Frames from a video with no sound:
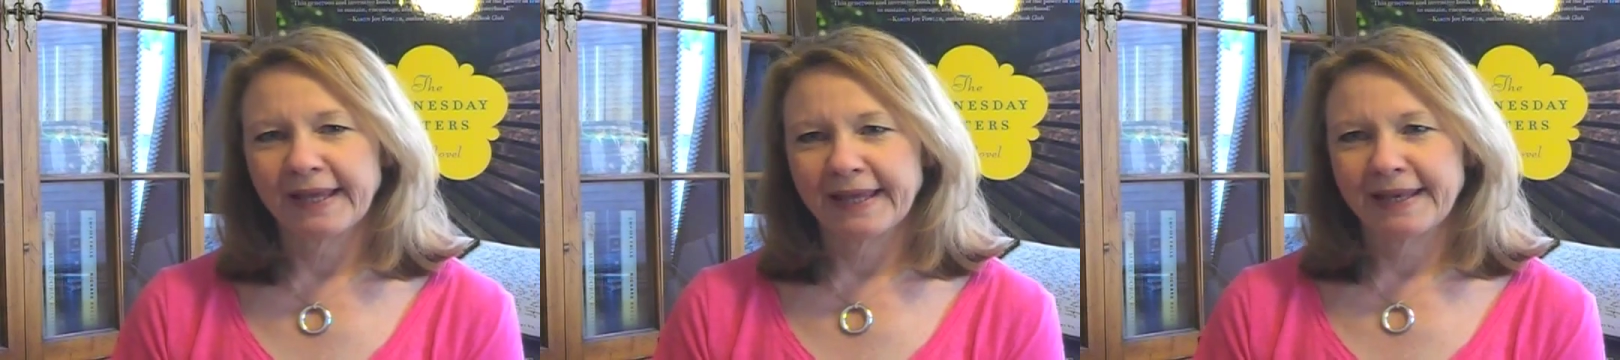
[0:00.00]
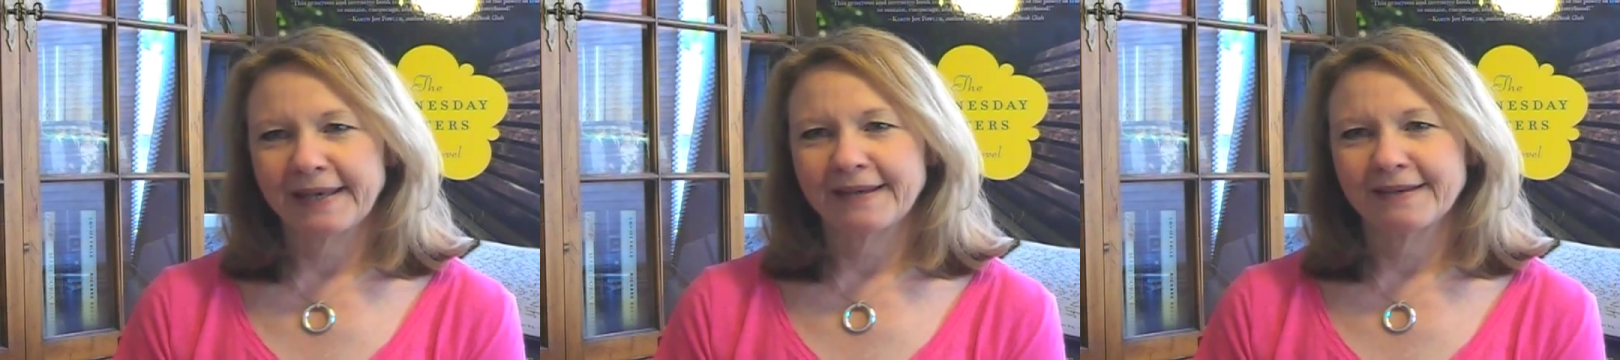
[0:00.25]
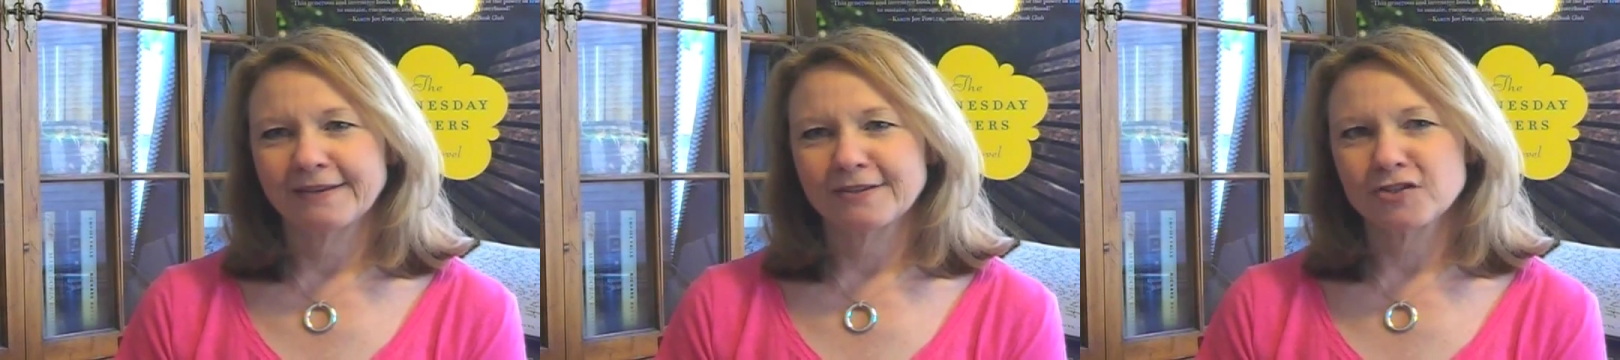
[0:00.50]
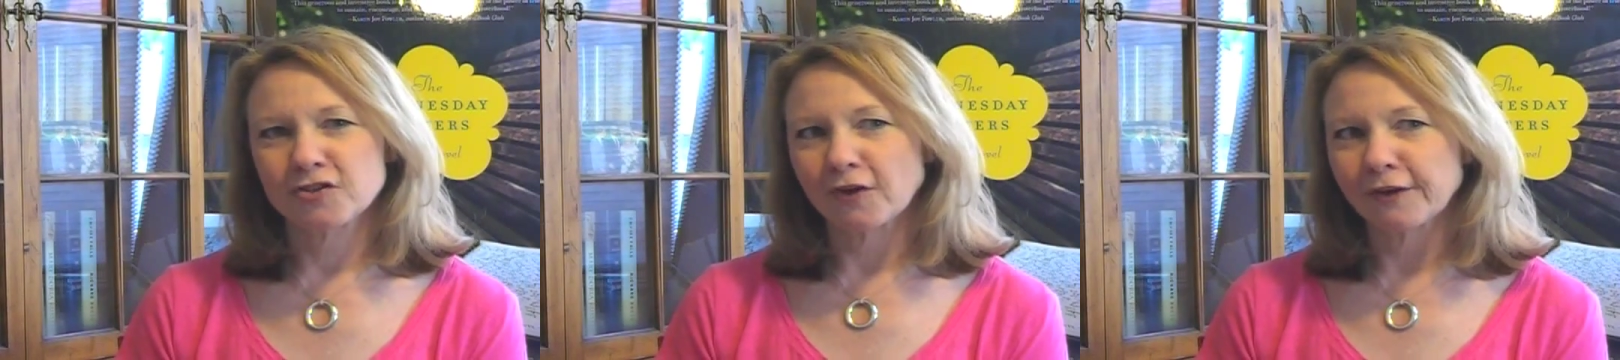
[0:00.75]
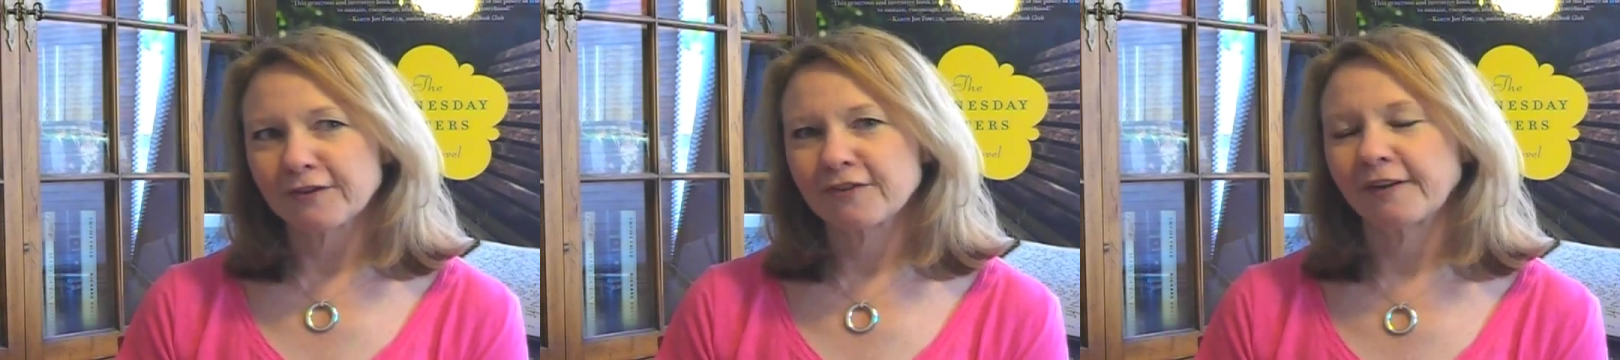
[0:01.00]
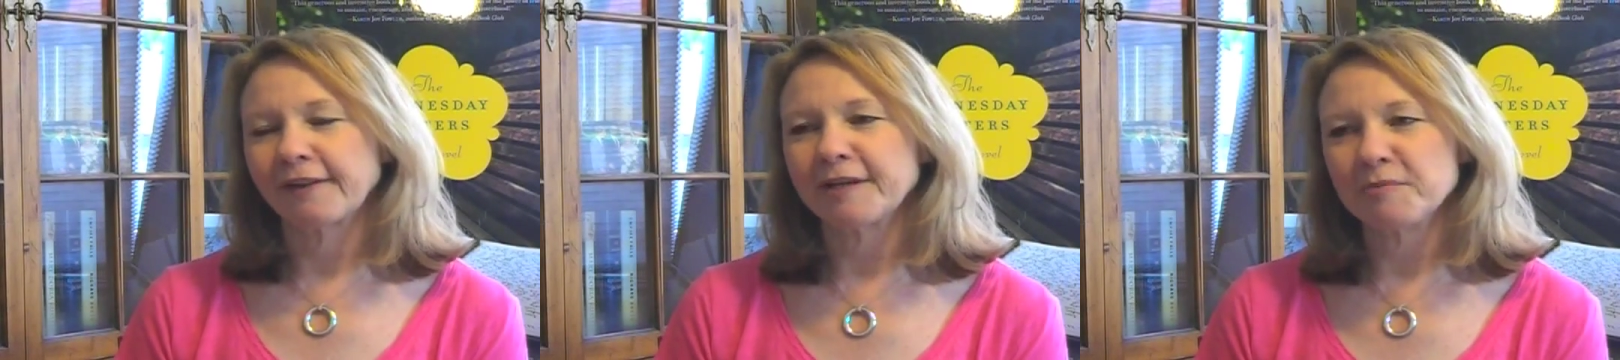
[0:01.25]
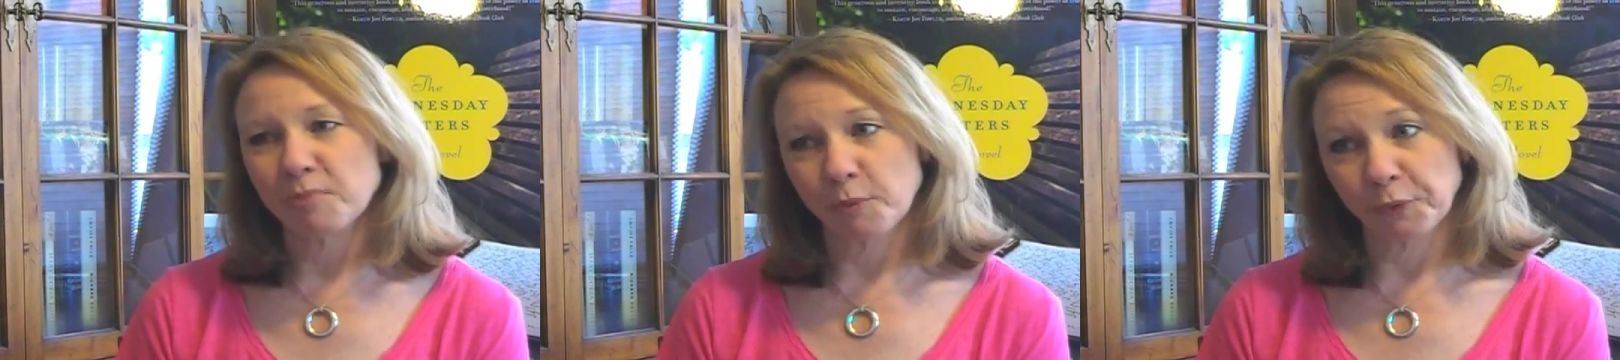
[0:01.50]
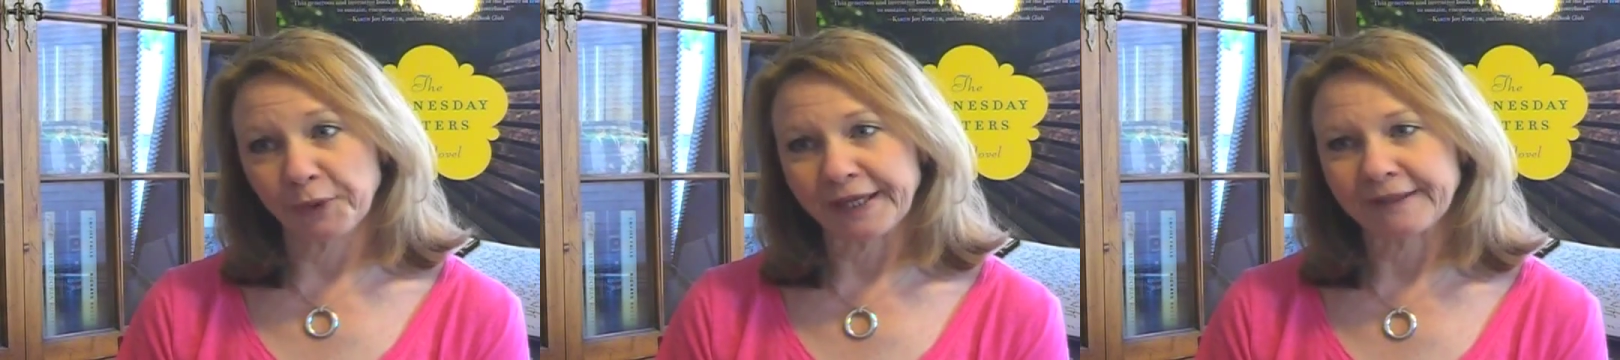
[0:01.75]
and astonishingly
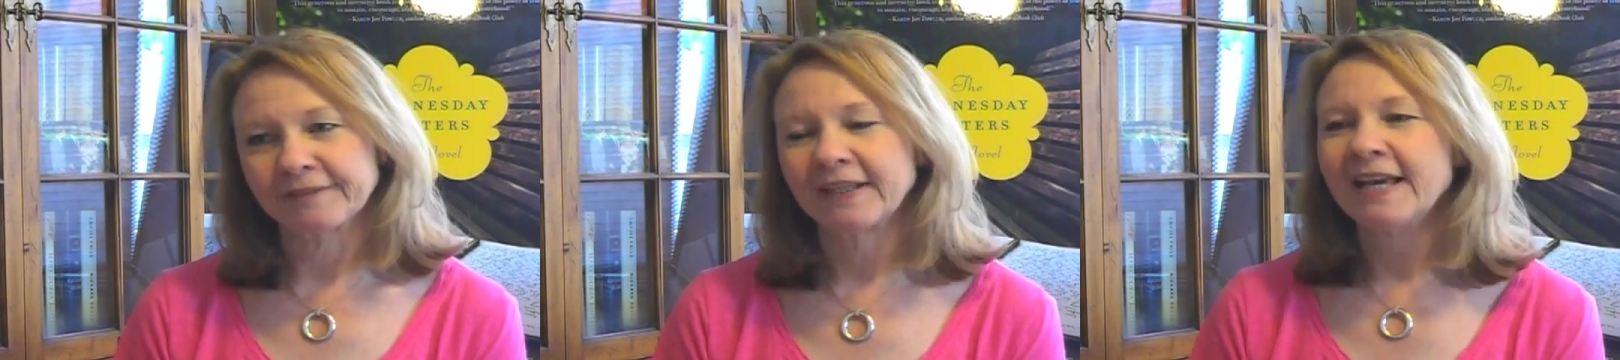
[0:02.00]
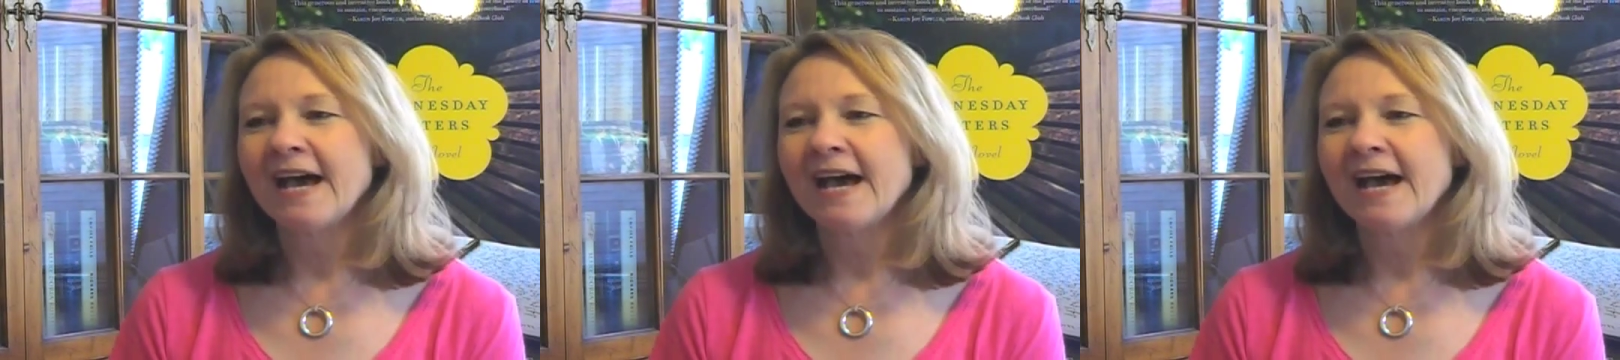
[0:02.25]
boring.